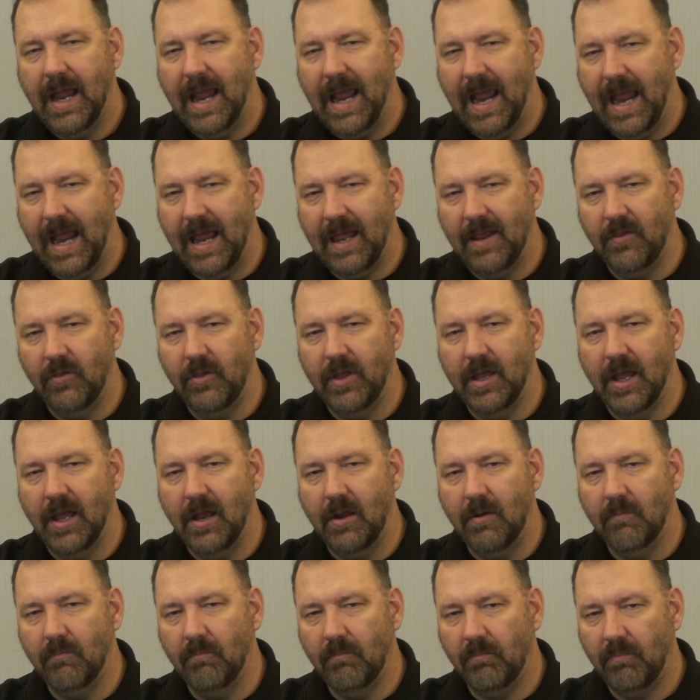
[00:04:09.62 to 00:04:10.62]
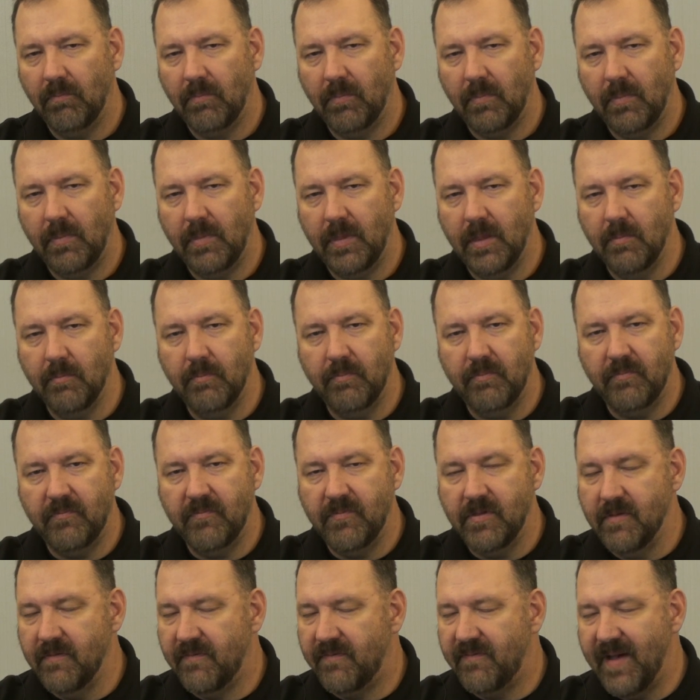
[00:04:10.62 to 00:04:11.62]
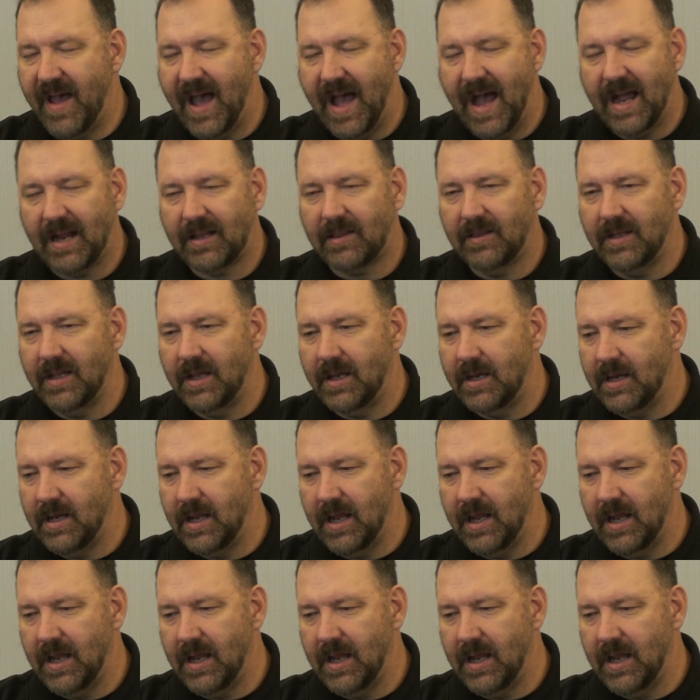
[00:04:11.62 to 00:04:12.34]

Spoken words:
and then the fact that